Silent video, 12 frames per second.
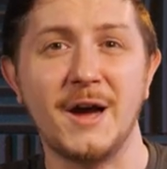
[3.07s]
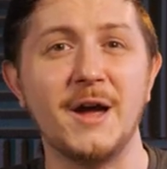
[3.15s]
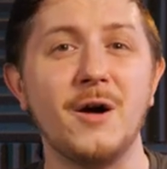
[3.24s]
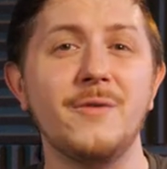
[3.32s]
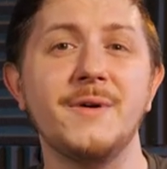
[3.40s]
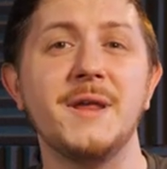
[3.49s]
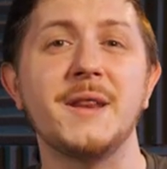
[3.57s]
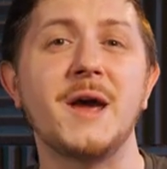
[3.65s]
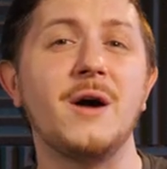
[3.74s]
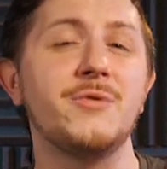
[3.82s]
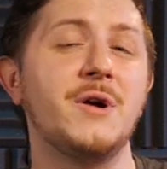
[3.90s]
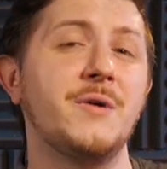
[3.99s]
I often
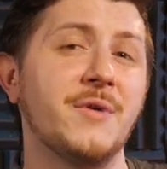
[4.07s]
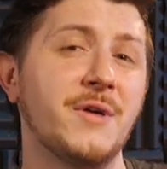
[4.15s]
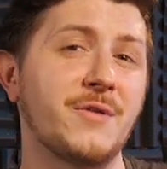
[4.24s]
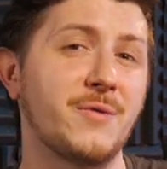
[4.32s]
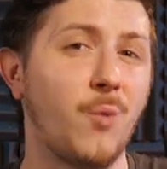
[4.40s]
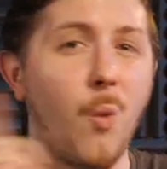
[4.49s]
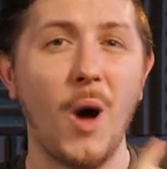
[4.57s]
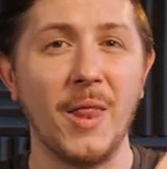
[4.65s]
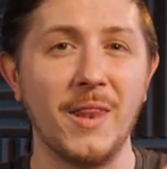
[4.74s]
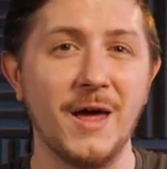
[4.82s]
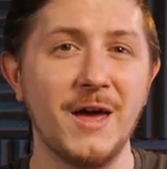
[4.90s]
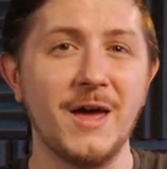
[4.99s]
encounter this
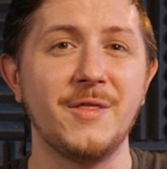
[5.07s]
one